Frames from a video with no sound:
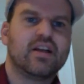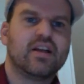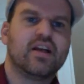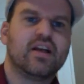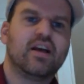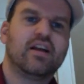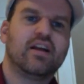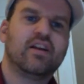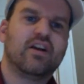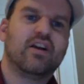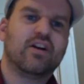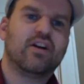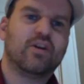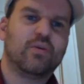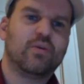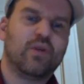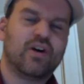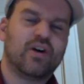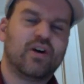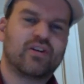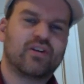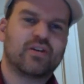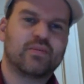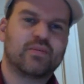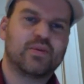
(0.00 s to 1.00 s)
Hello,
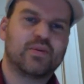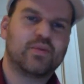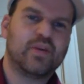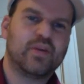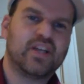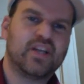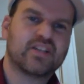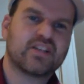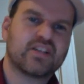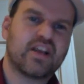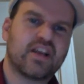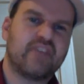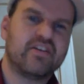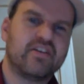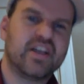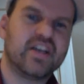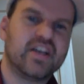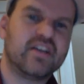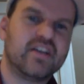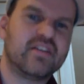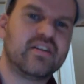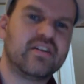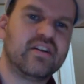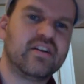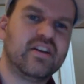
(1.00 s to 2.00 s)
welcome to week
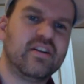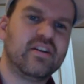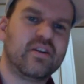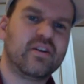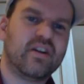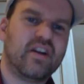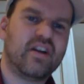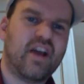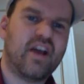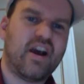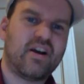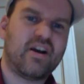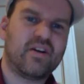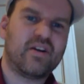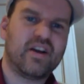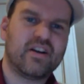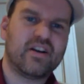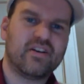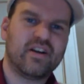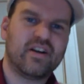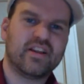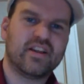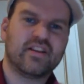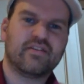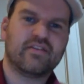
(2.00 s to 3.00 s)
7. You're now
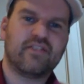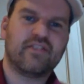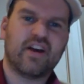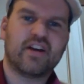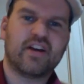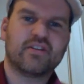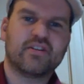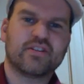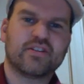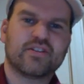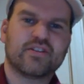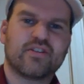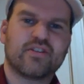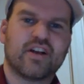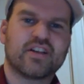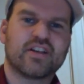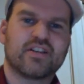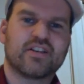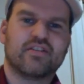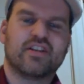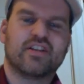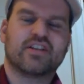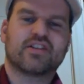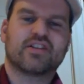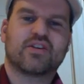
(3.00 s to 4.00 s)
entering the final stretch
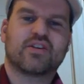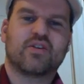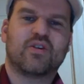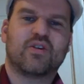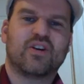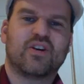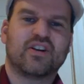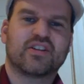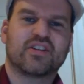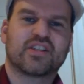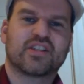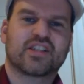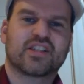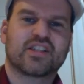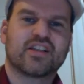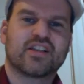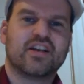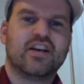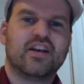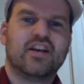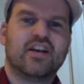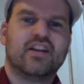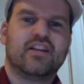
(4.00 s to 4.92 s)
of this course.